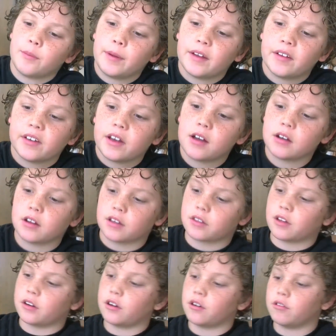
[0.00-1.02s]
the
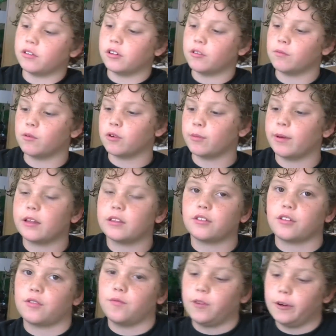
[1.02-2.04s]
Baryonyx. I know a little more about
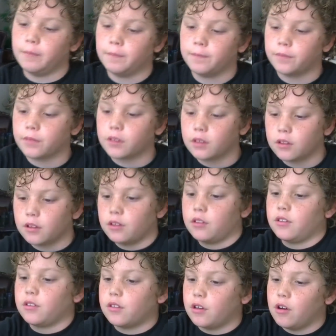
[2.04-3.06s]
this one.
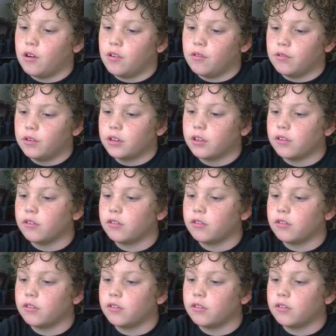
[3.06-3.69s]
So,